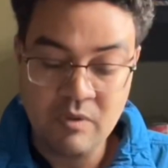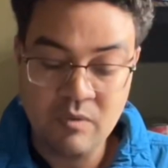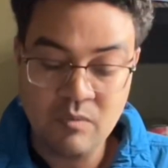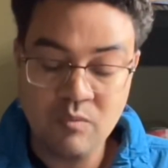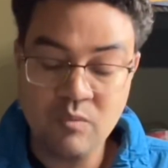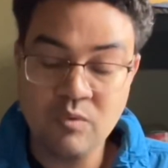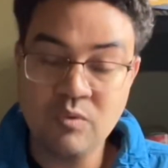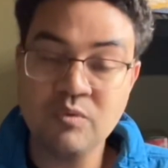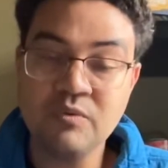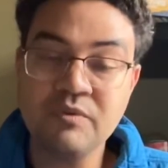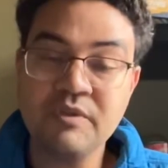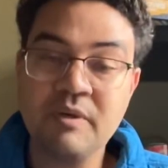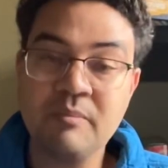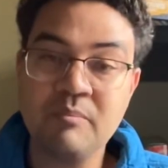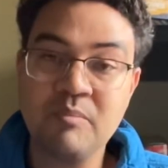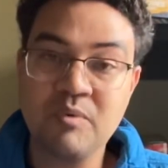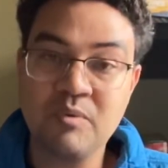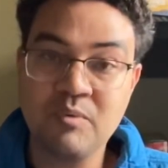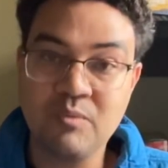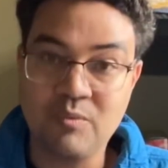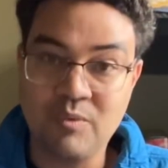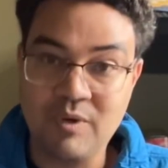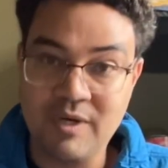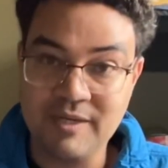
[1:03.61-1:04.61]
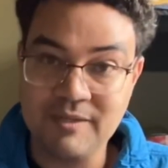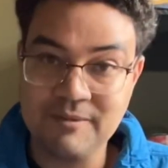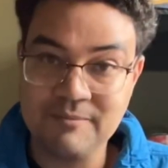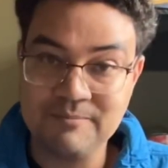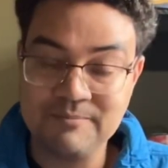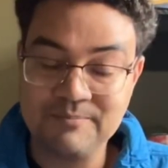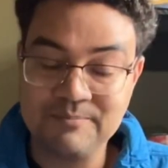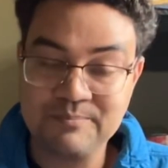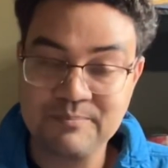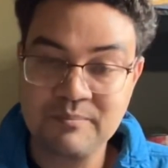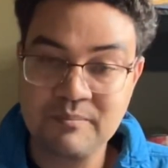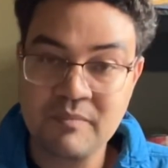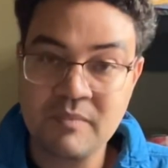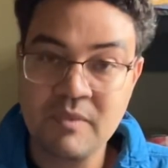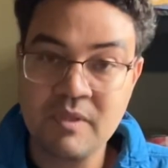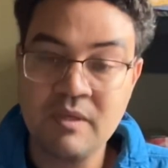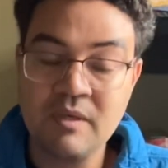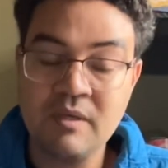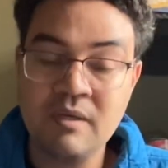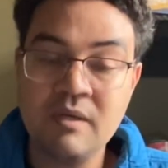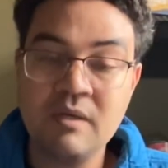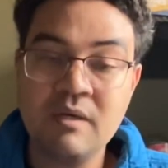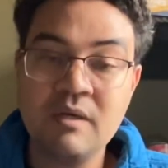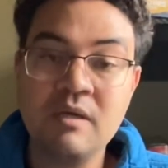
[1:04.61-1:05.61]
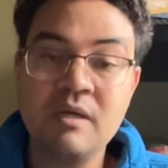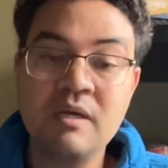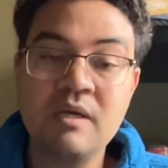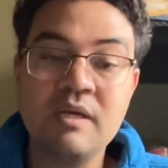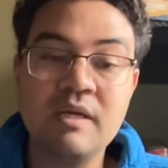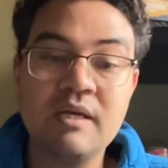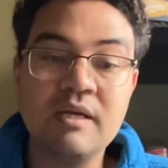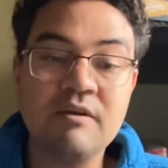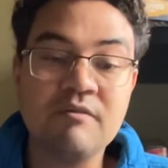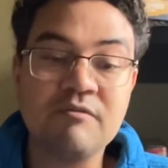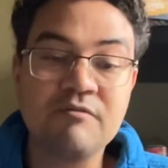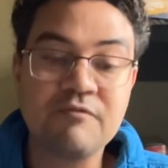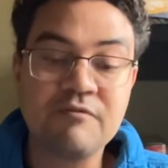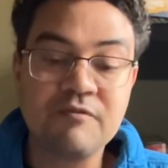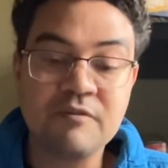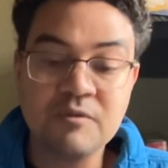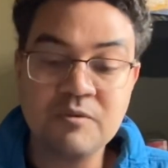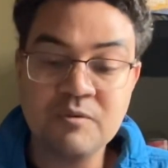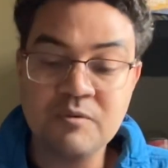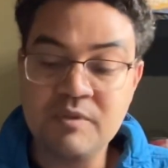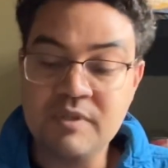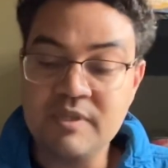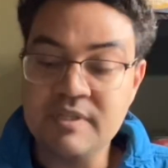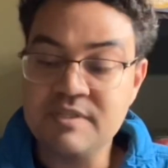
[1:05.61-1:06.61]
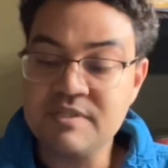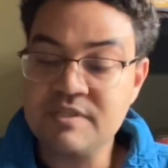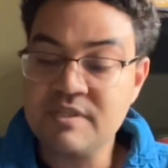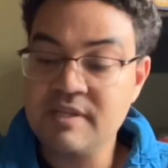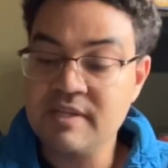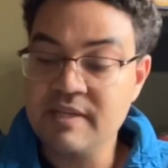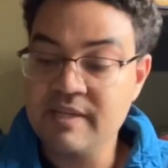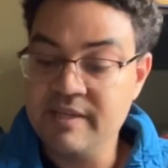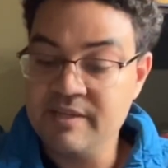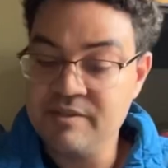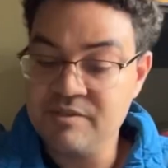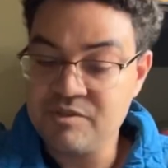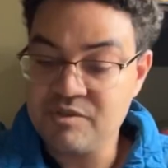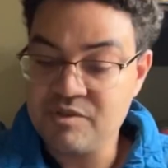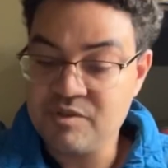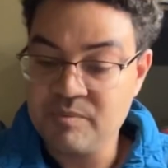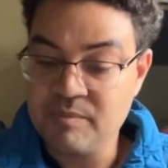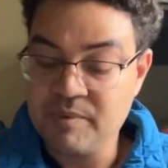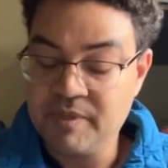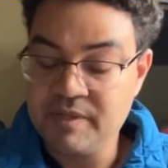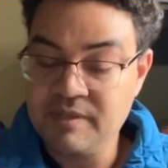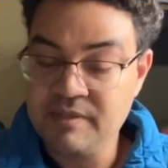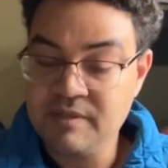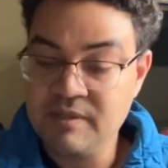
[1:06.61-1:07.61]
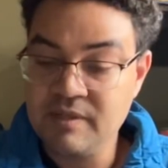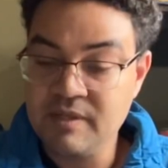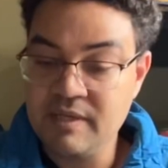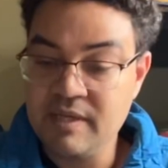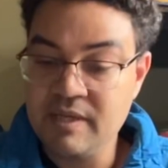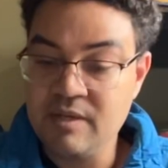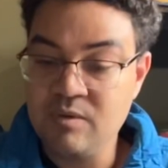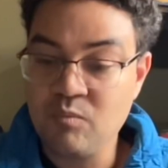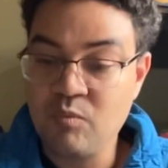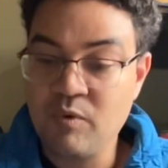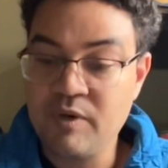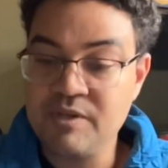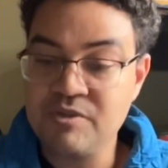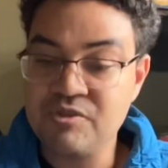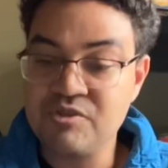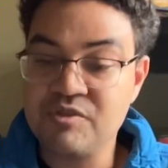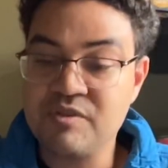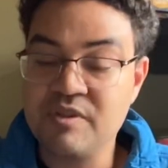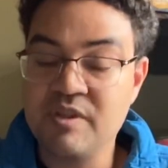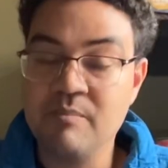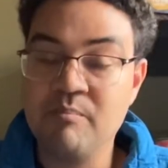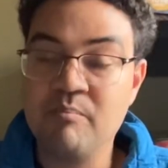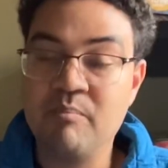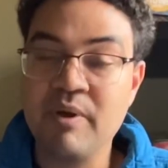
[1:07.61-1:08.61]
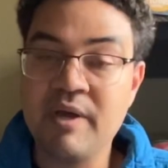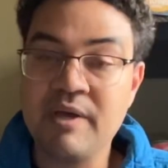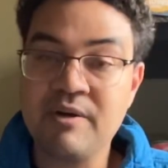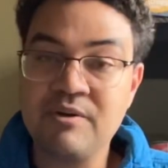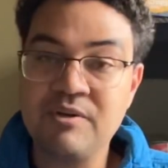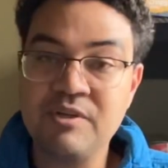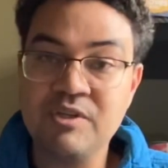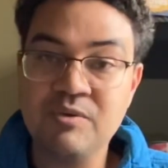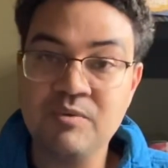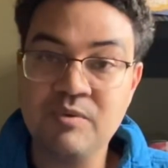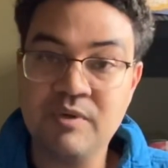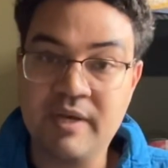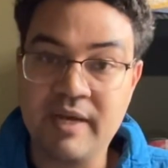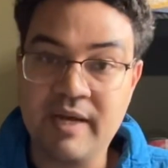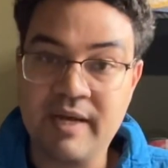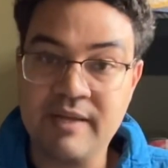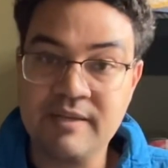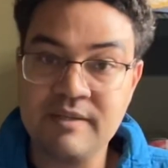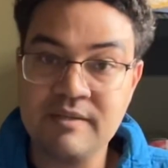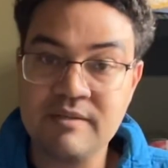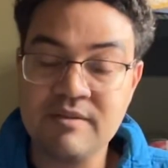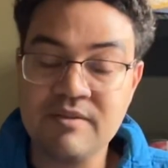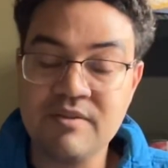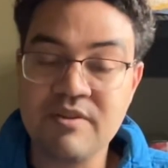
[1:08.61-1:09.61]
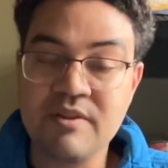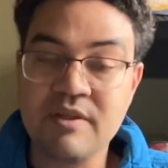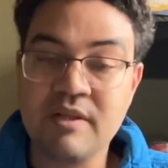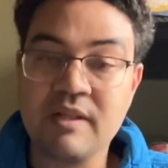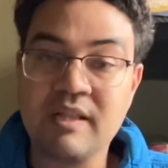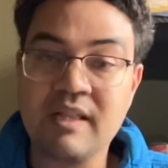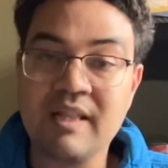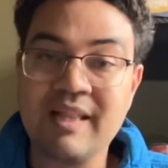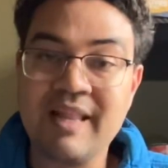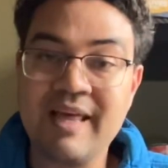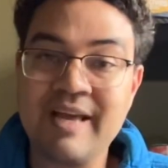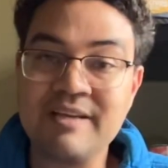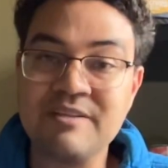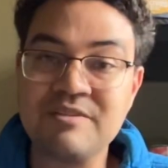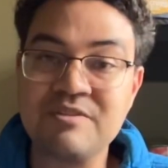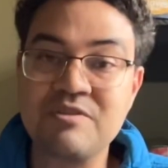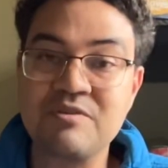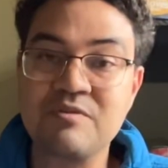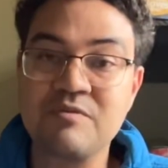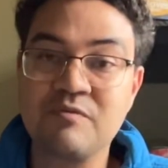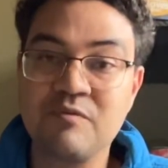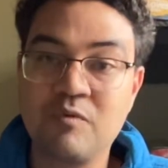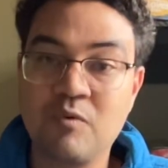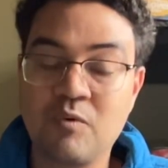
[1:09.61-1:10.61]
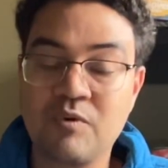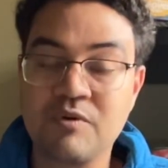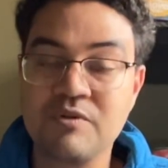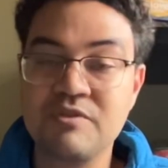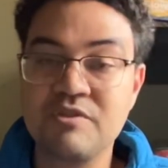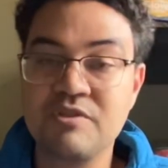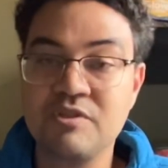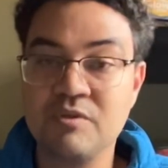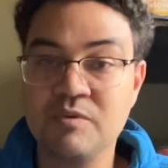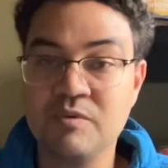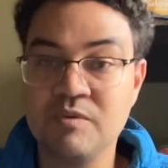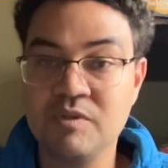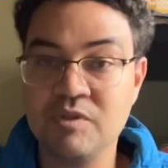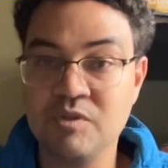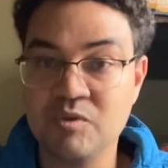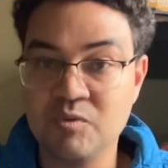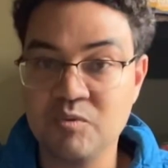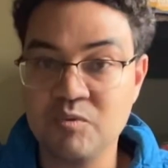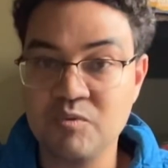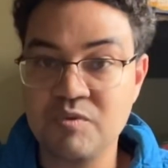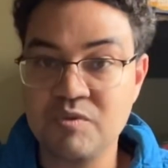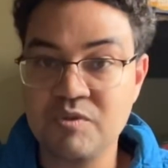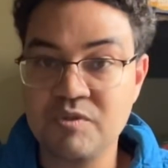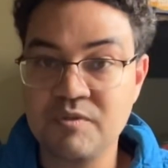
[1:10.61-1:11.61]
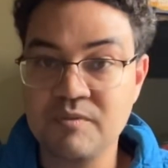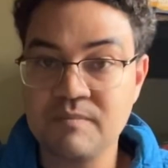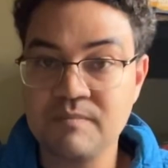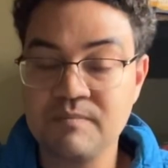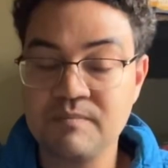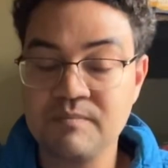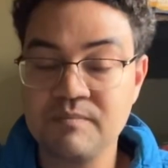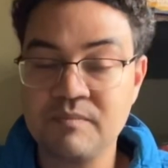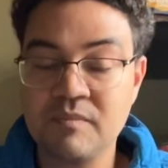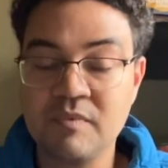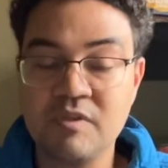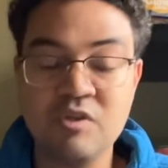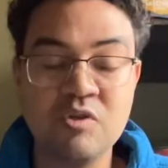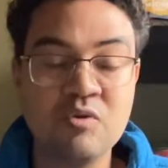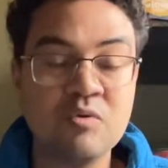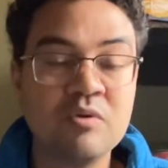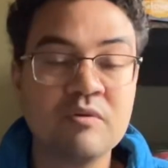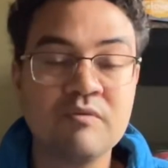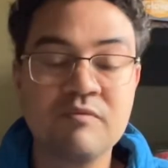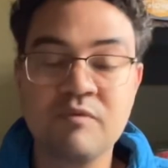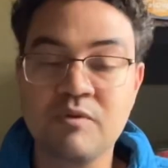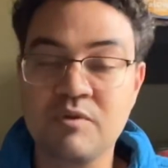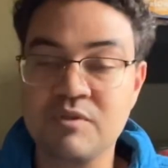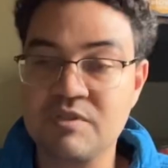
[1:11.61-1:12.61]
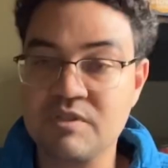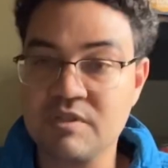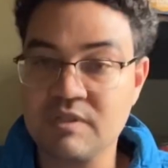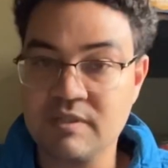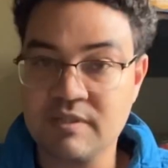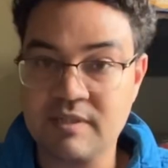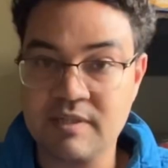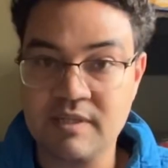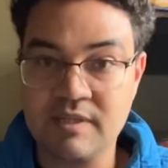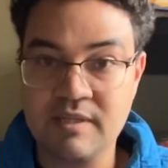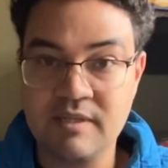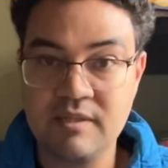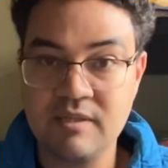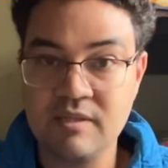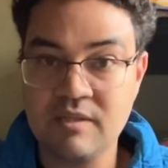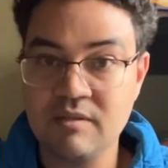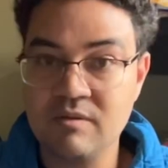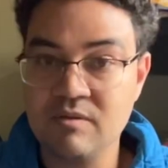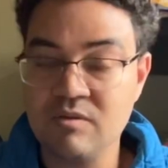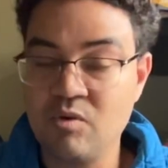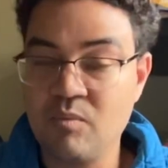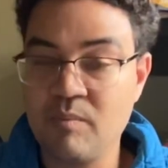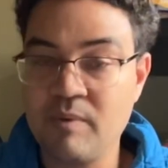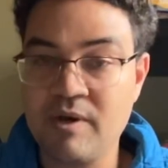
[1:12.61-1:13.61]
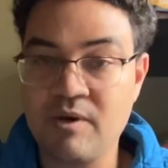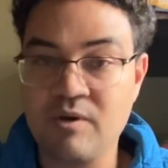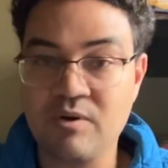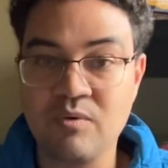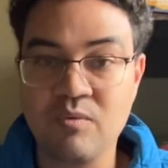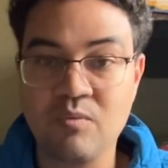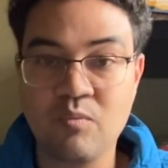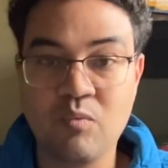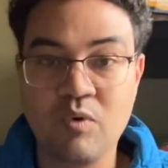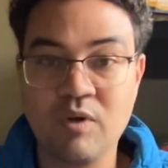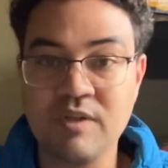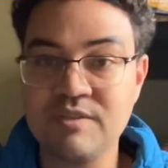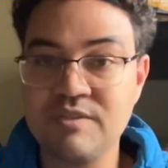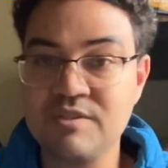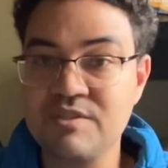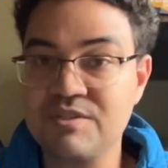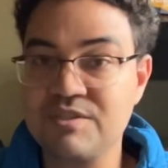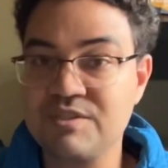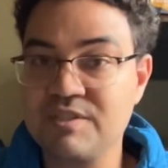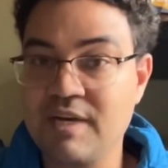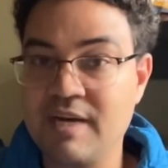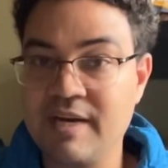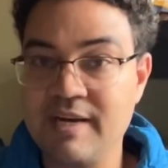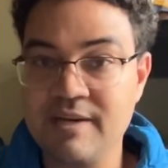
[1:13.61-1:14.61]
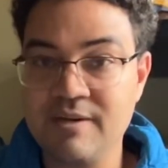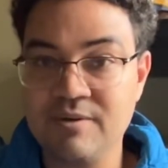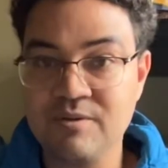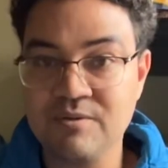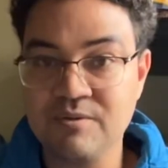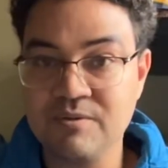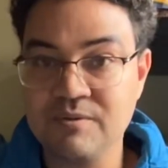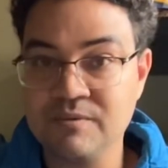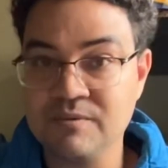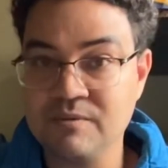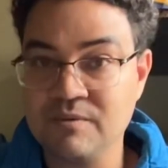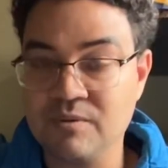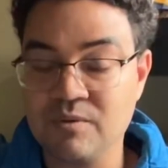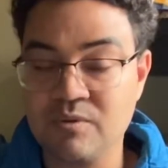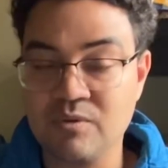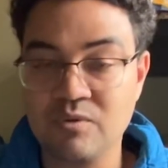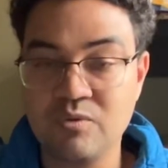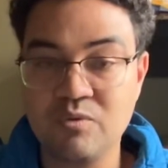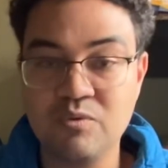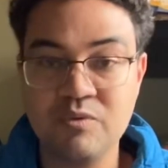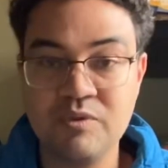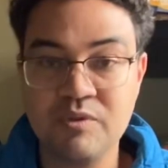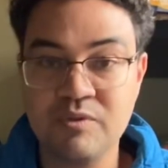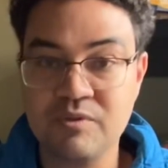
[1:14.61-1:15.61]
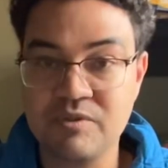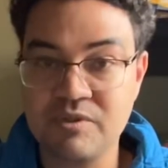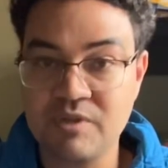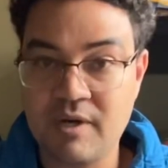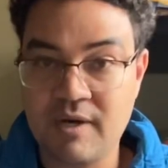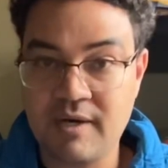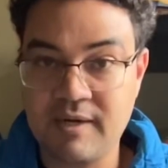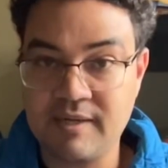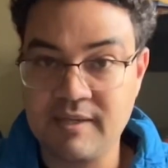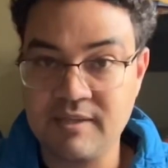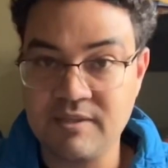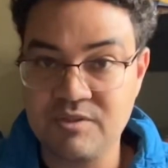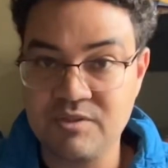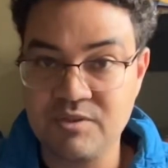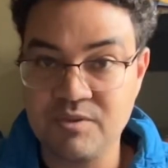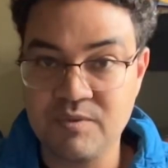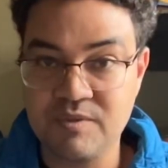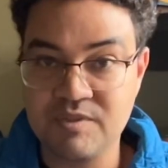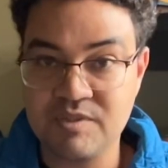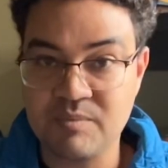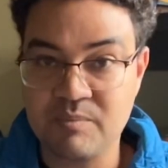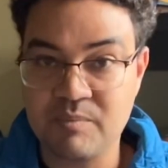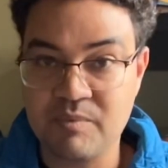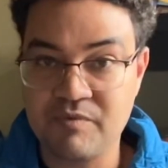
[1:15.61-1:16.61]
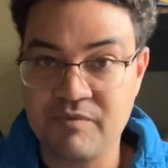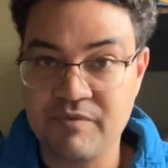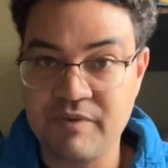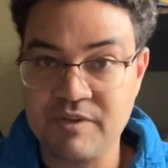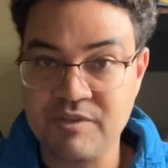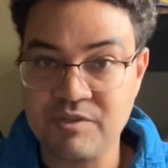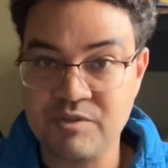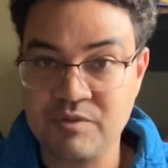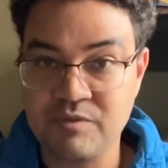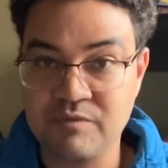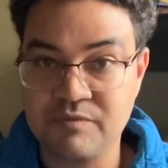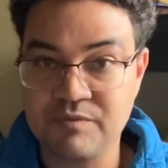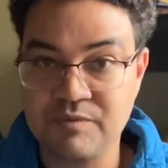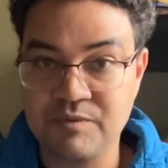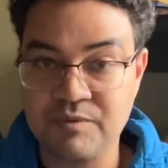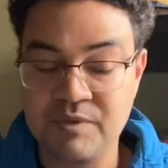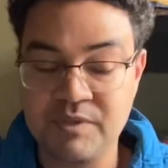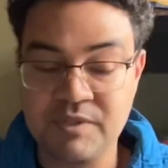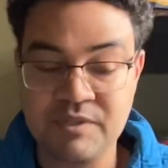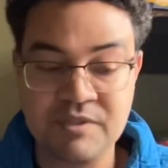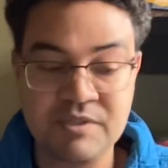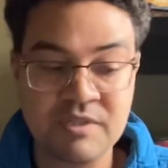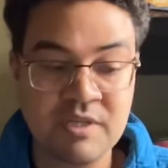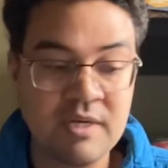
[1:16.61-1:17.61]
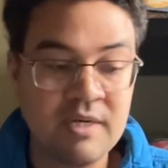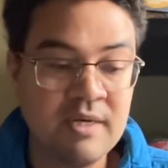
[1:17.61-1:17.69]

Rule number one, flute is an instrument in which the better you get, the less force you use. Universally, no matter what style or who you're talking to as a professional flutist,